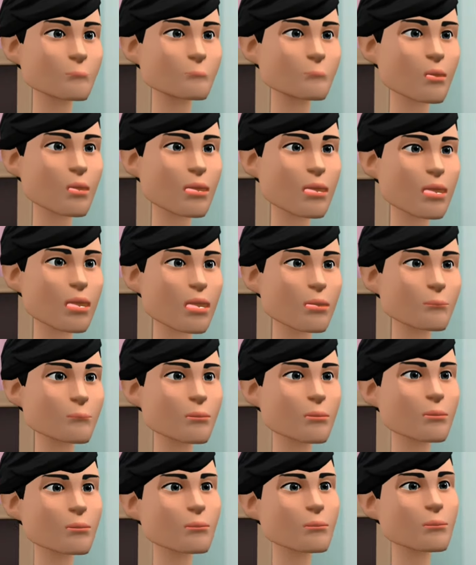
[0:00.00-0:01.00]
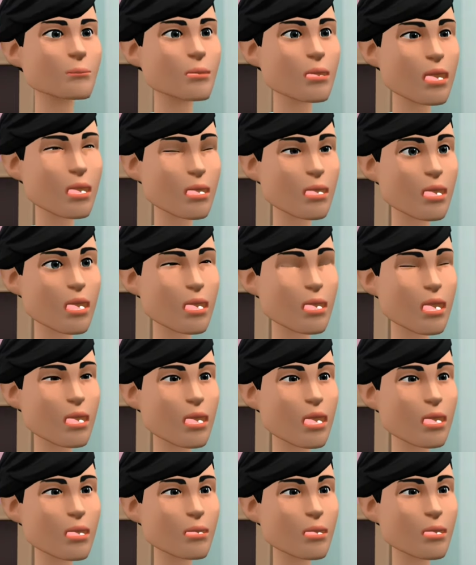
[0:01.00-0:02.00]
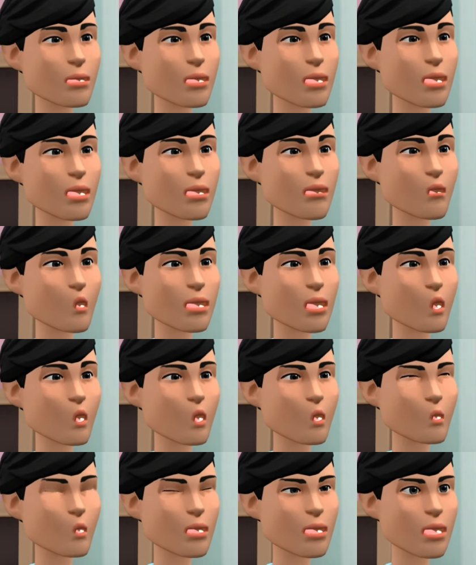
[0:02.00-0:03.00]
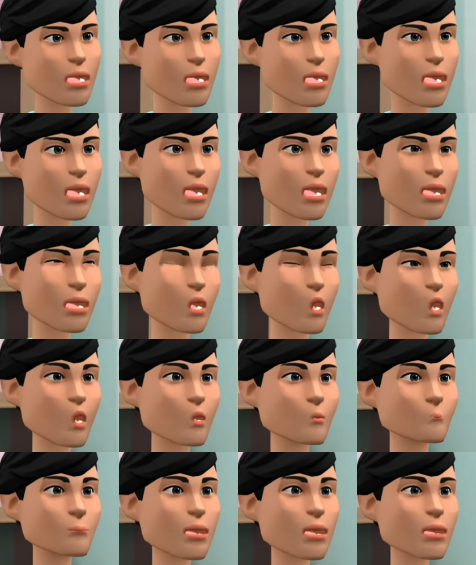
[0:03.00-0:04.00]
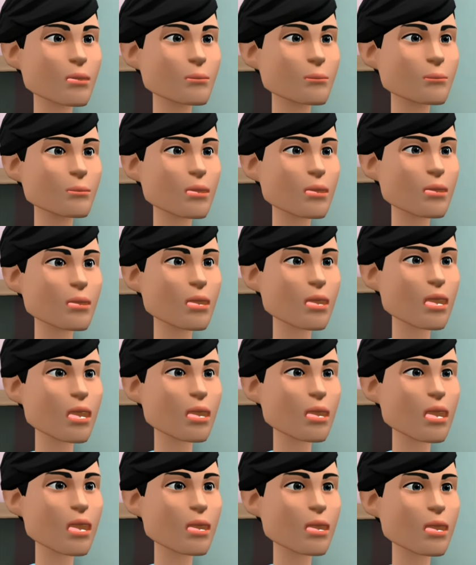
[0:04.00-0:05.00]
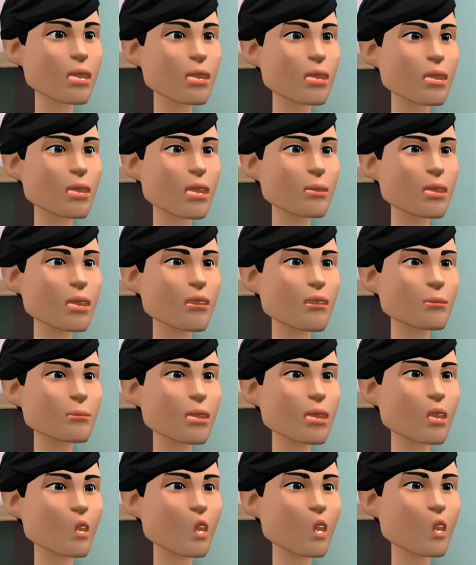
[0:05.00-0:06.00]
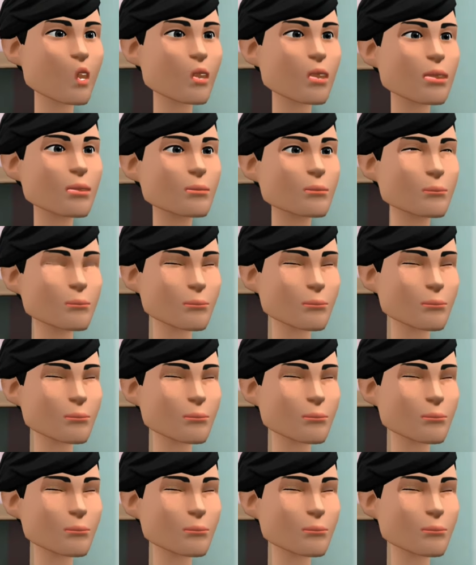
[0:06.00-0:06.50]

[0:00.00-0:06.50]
Perhaps, it is really necessary for you to stay here in the hospital and take the initial treatment from the doctor.